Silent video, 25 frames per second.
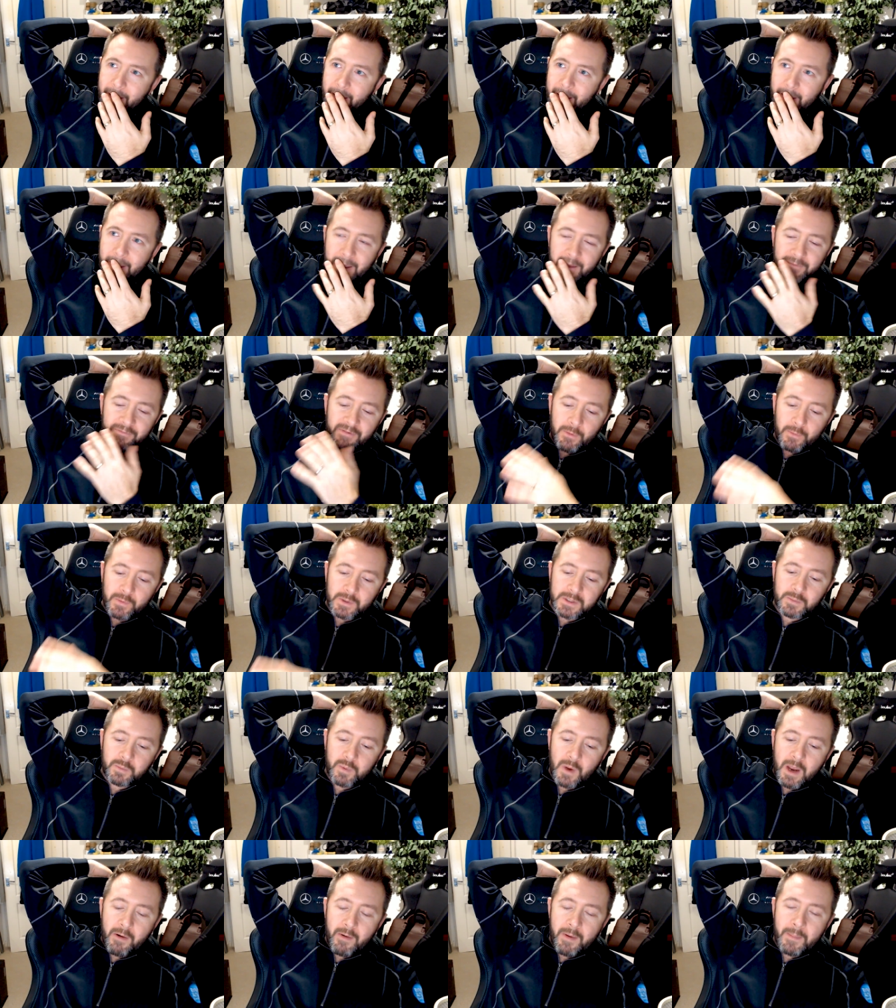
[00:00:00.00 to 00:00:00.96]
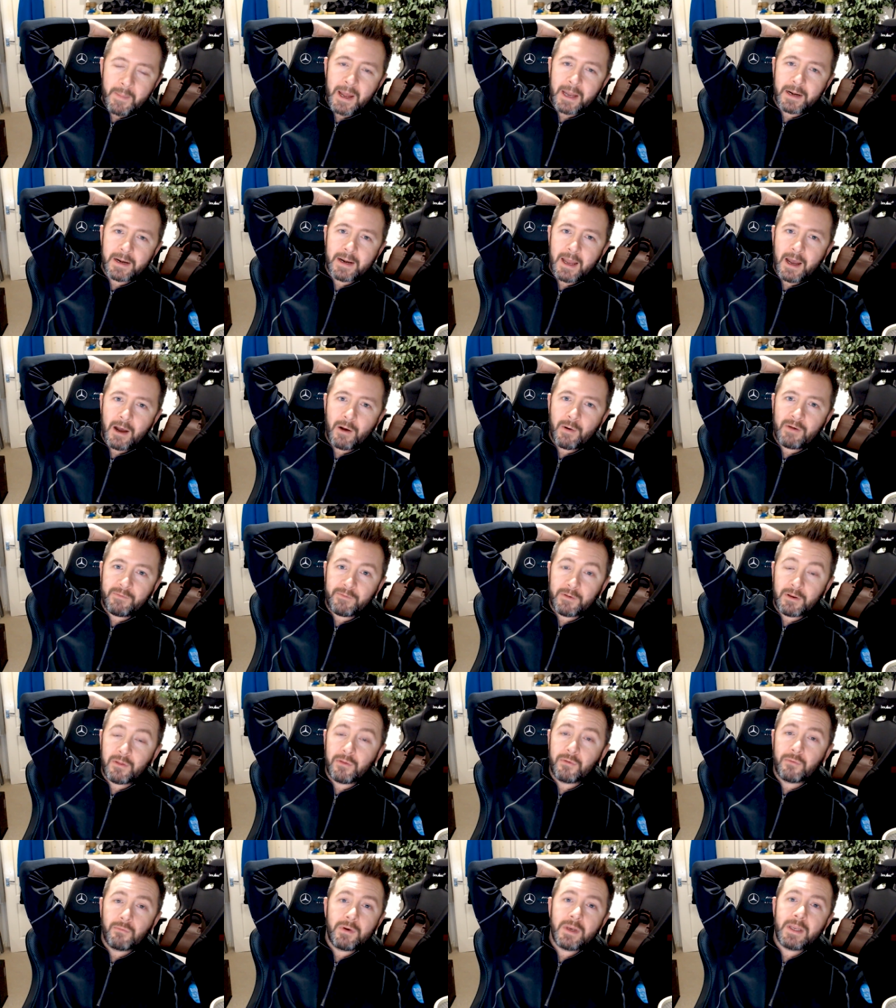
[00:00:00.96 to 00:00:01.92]
if I was where I'm at now,
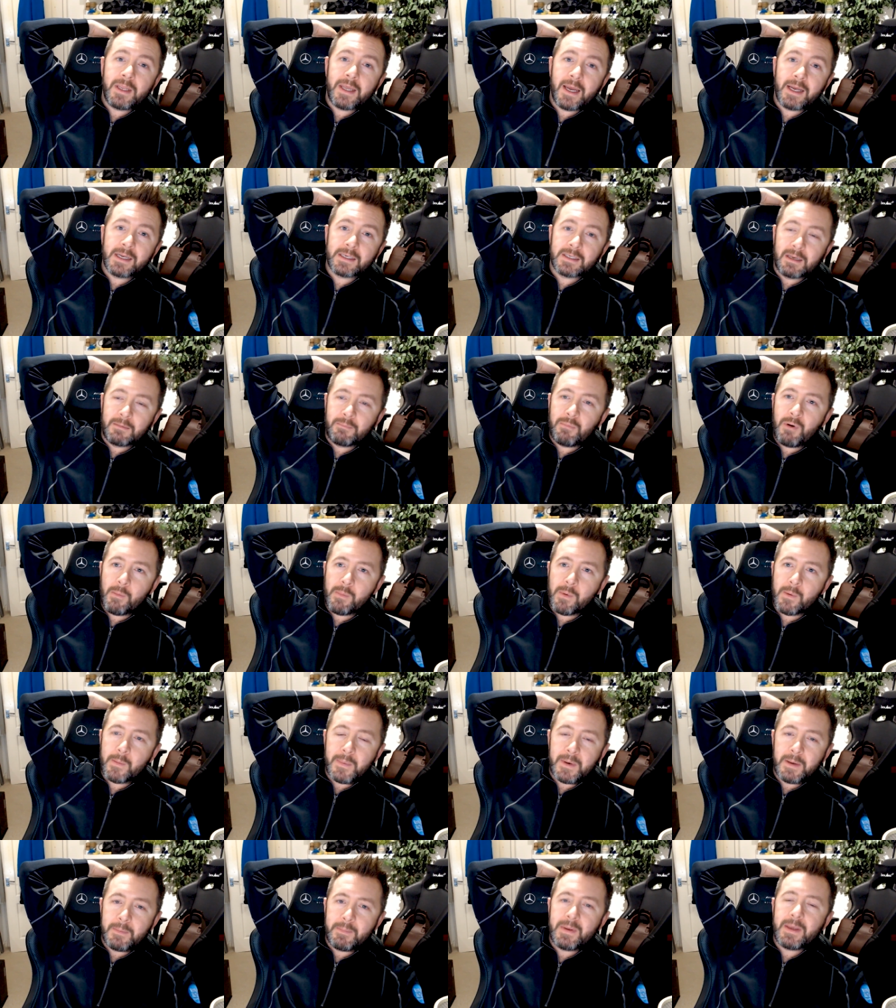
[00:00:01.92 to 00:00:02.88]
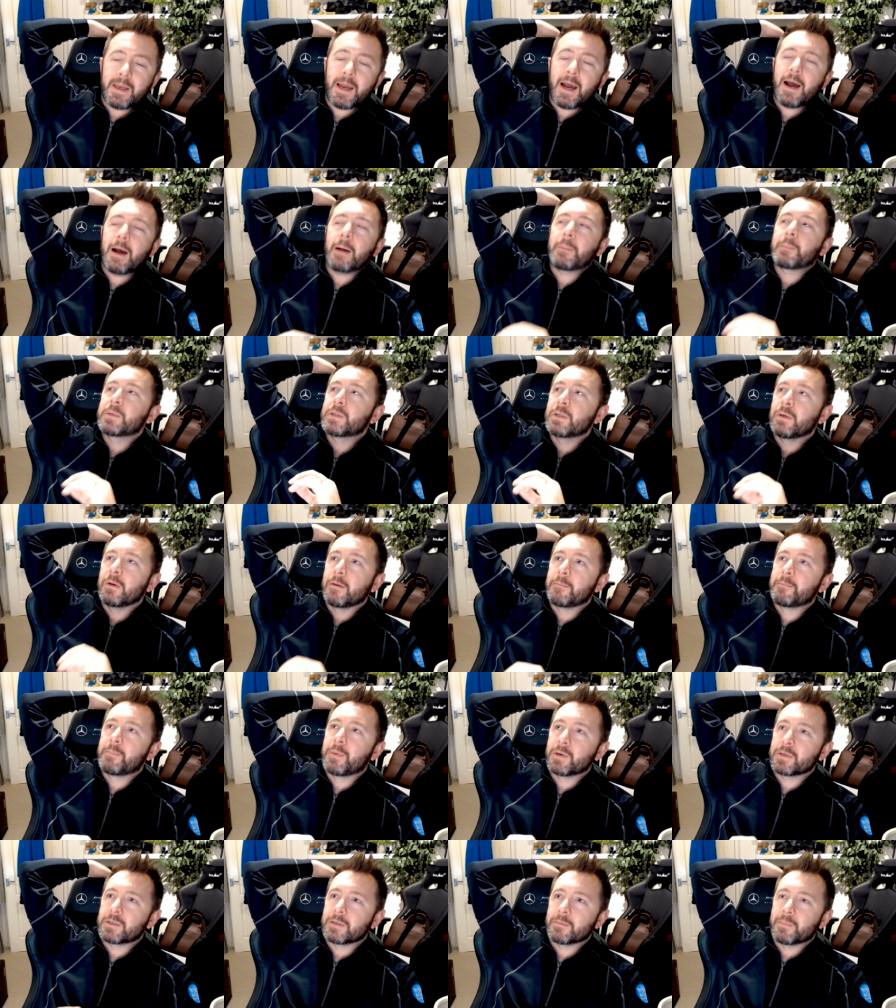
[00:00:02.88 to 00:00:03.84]
after 3 years, I'd probably be absolutely
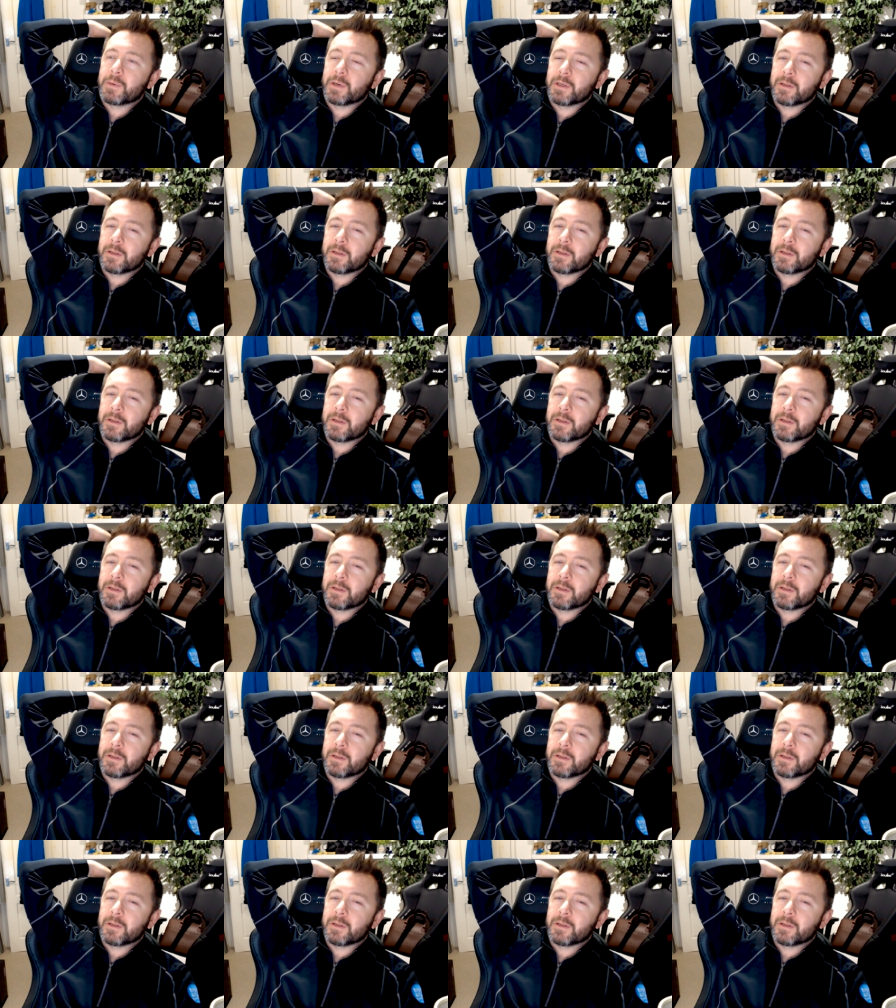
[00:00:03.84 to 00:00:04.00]
buzzing.